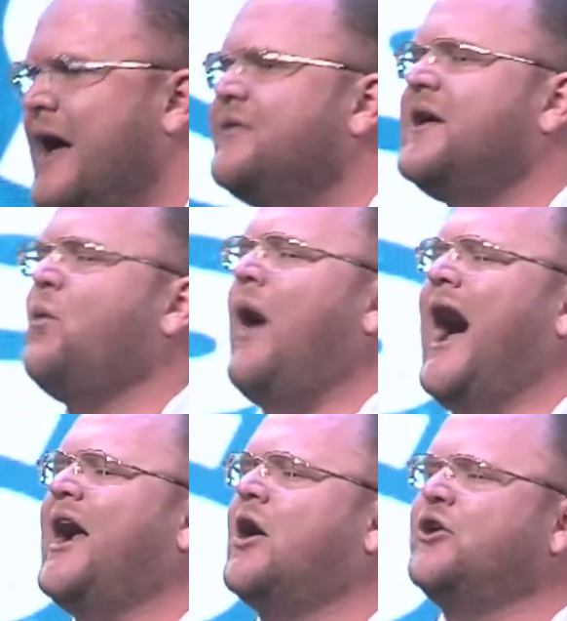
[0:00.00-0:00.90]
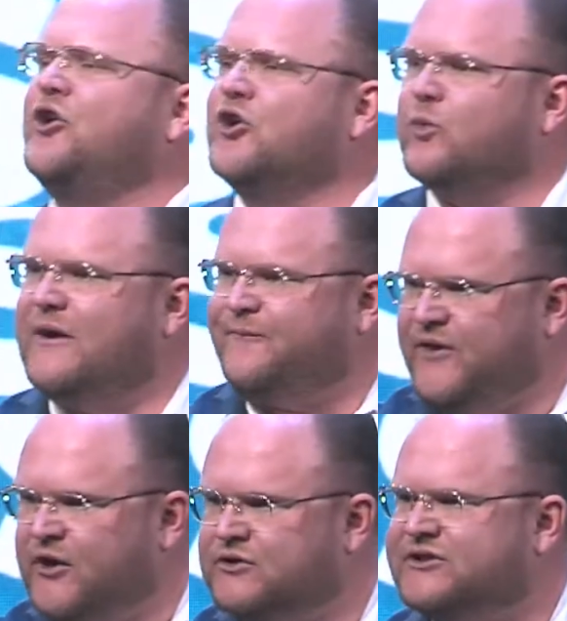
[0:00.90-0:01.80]
then why are you
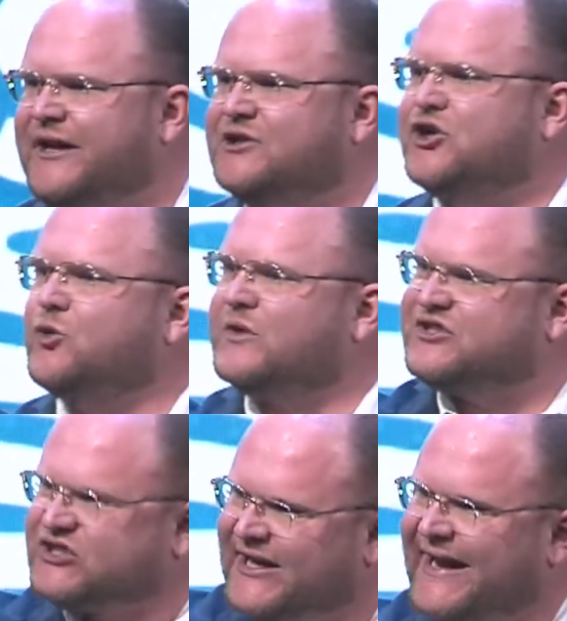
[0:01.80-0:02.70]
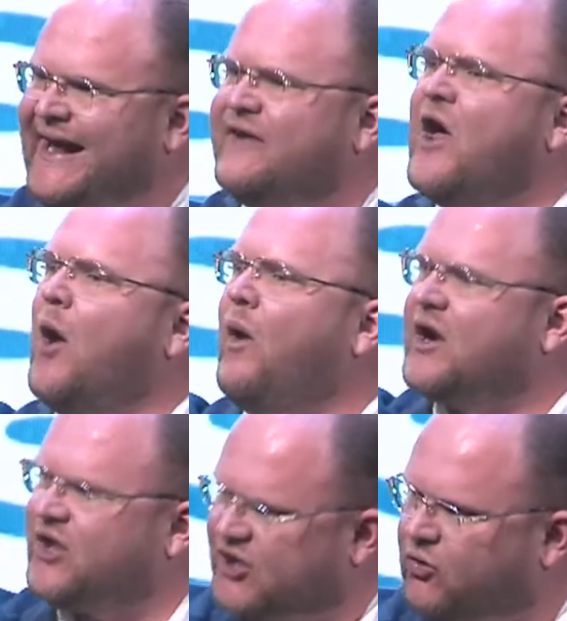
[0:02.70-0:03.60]
refusing to receive one
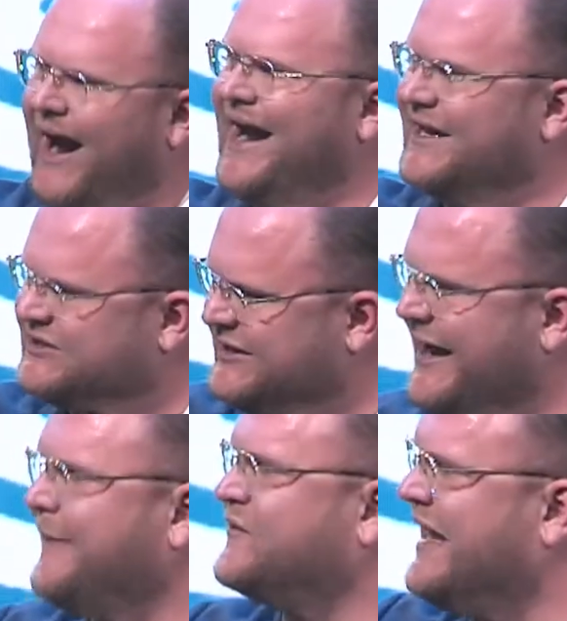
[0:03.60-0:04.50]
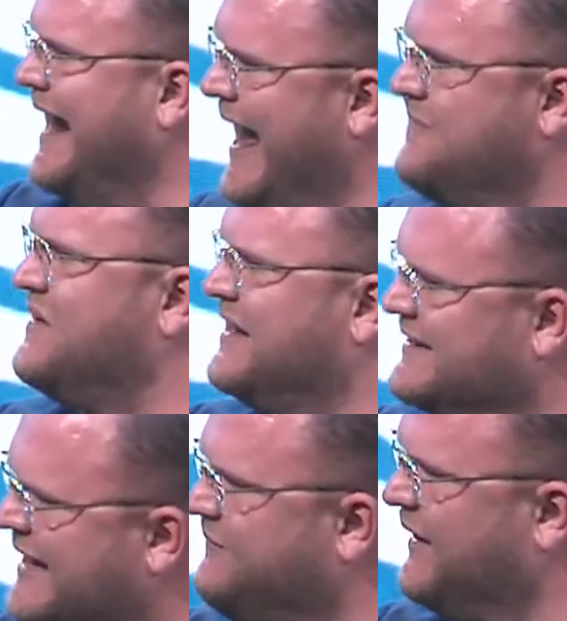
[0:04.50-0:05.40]
of the greatest gifts that heaven has
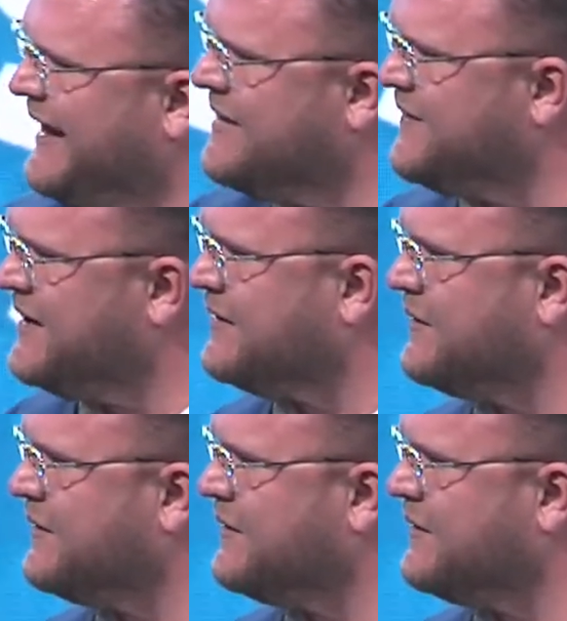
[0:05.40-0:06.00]
ever given?